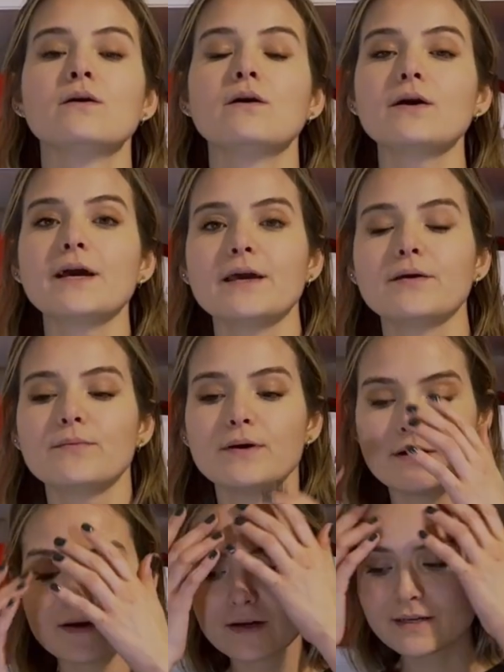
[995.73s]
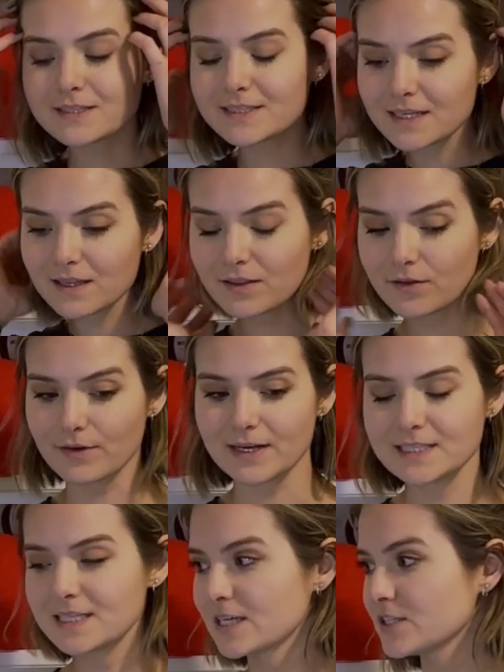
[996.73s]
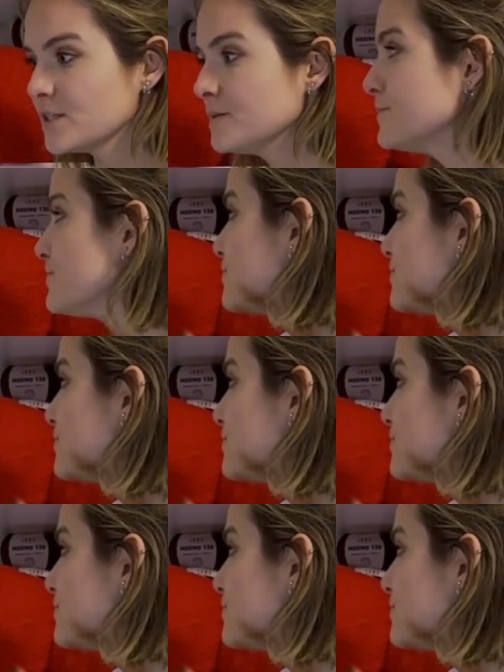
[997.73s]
Okay, we're still on the red section.